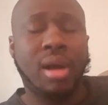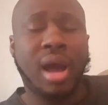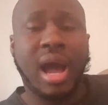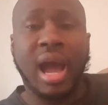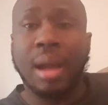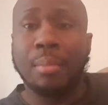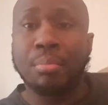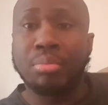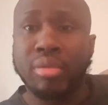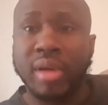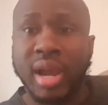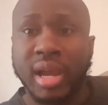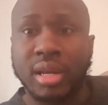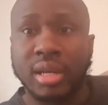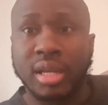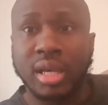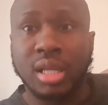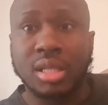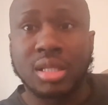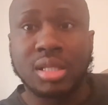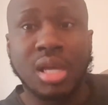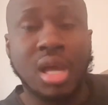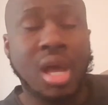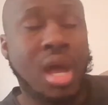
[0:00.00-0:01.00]
I'm
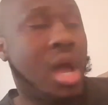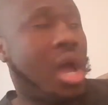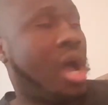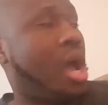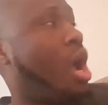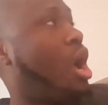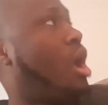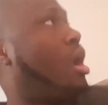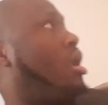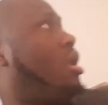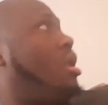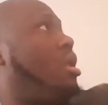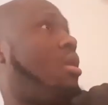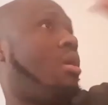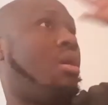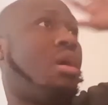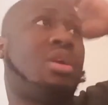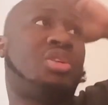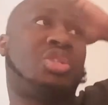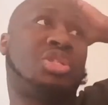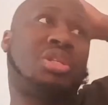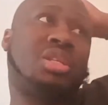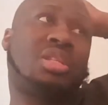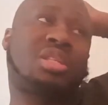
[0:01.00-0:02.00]
pregnant.
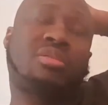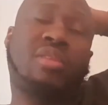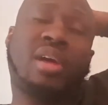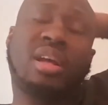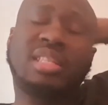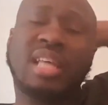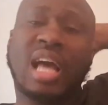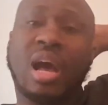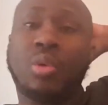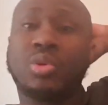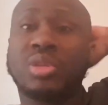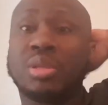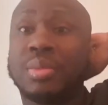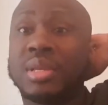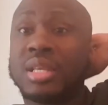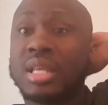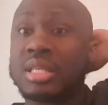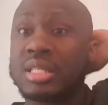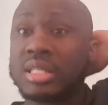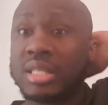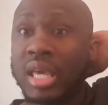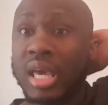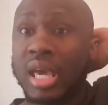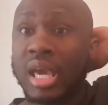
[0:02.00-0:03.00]
Lord Jesus Christ, I was about
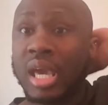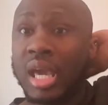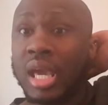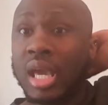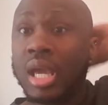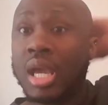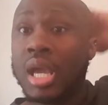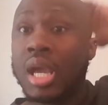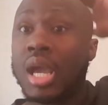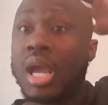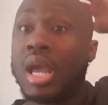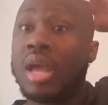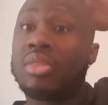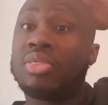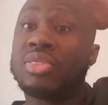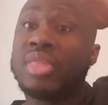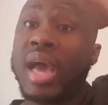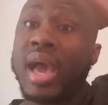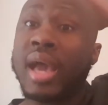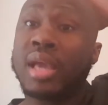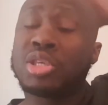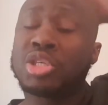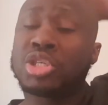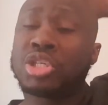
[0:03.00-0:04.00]
to say
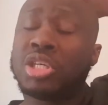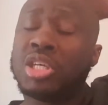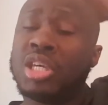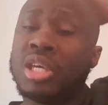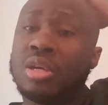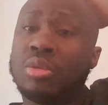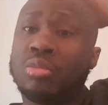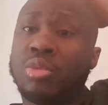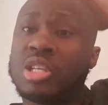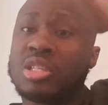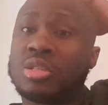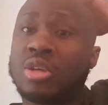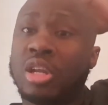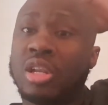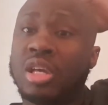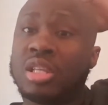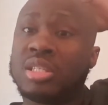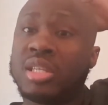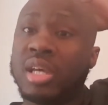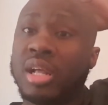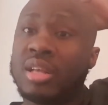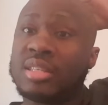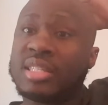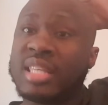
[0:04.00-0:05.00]
that she was going to
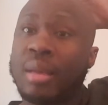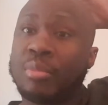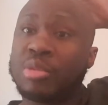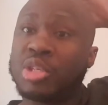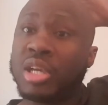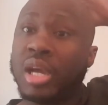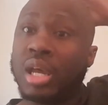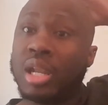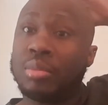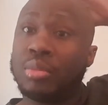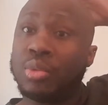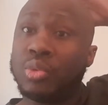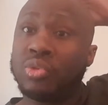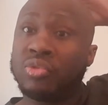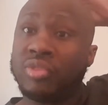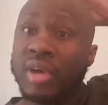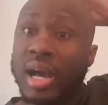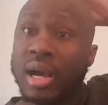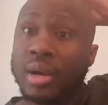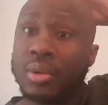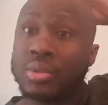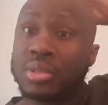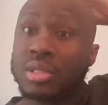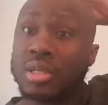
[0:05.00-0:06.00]
tell Sam she got to move
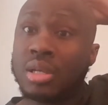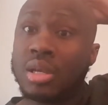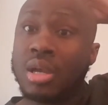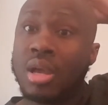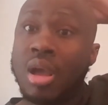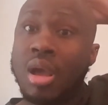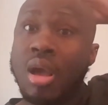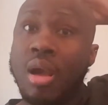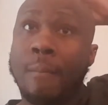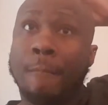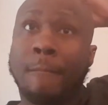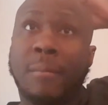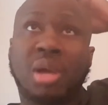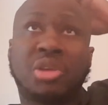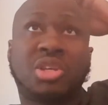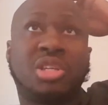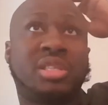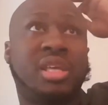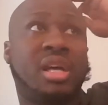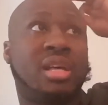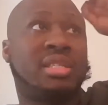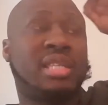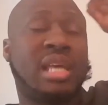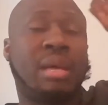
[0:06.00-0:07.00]
out. But she
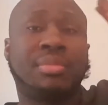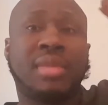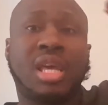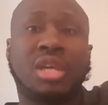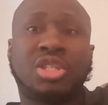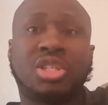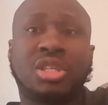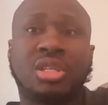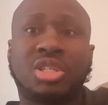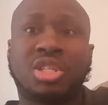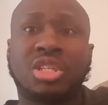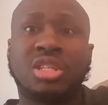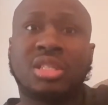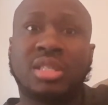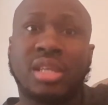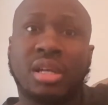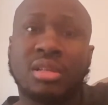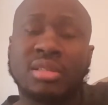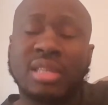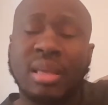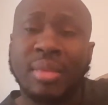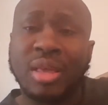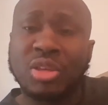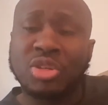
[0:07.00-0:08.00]
tells him that she, she
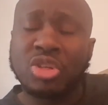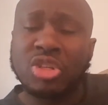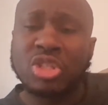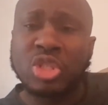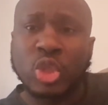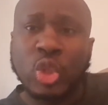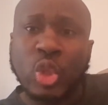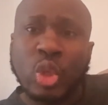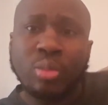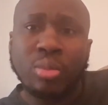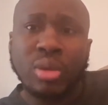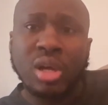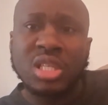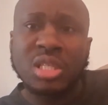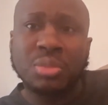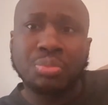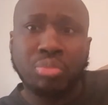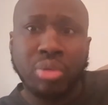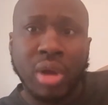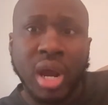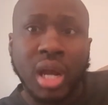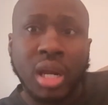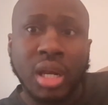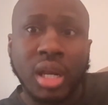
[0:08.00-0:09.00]
tells him that she's two months
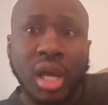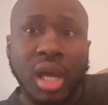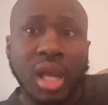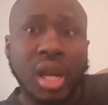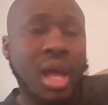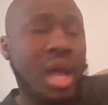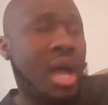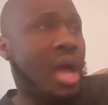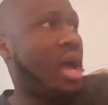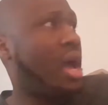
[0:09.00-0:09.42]
pregnant.